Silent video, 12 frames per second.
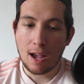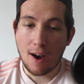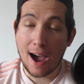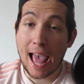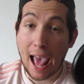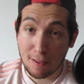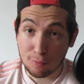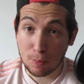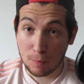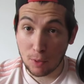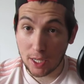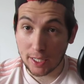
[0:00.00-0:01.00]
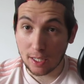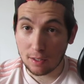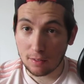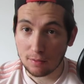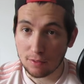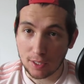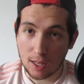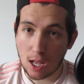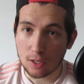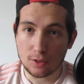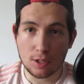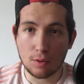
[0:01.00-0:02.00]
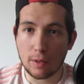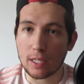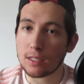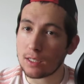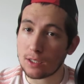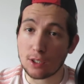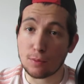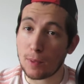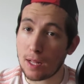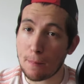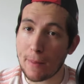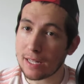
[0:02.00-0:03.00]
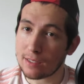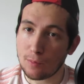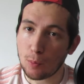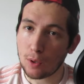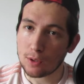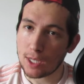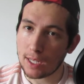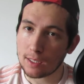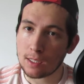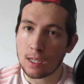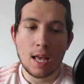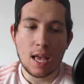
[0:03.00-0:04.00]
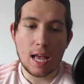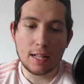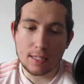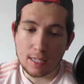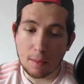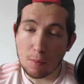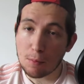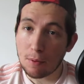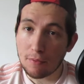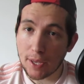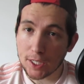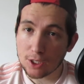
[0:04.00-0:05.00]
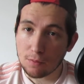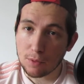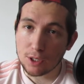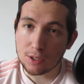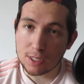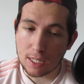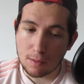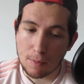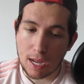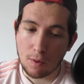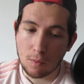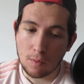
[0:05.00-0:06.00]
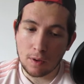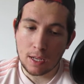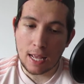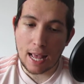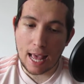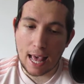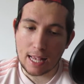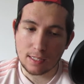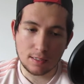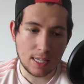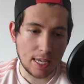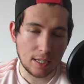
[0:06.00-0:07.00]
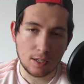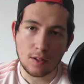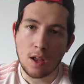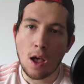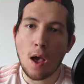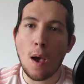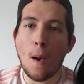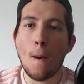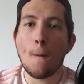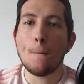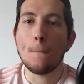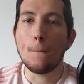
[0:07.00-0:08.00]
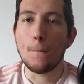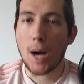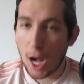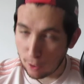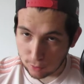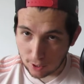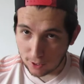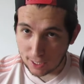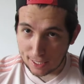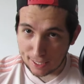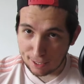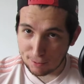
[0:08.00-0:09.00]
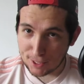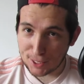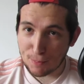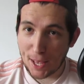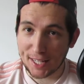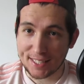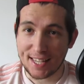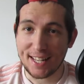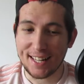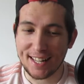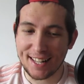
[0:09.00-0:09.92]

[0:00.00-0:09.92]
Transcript: I have been working on for the last two weeks. It's just been a massive project. Entertainment Perfection, which I said about, has taken miles longer than I was expecting